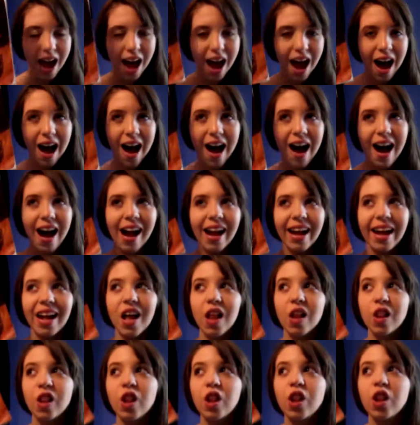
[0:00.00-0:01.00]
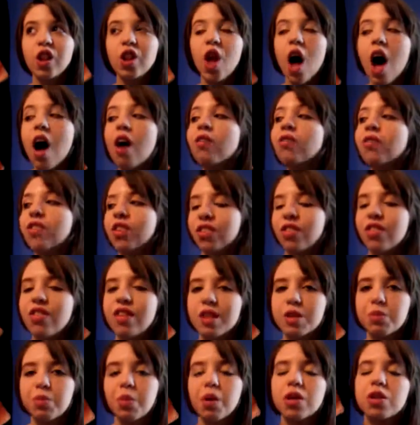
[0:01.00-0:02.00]
I loved this
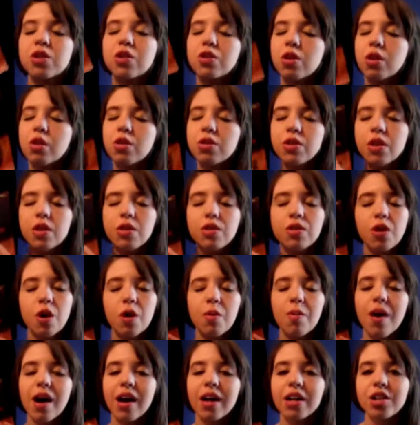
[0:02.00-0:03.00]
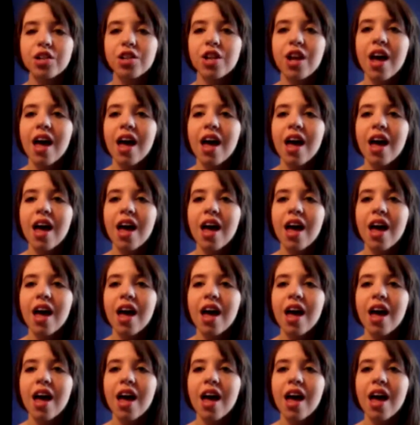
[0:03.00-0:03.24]
book so much.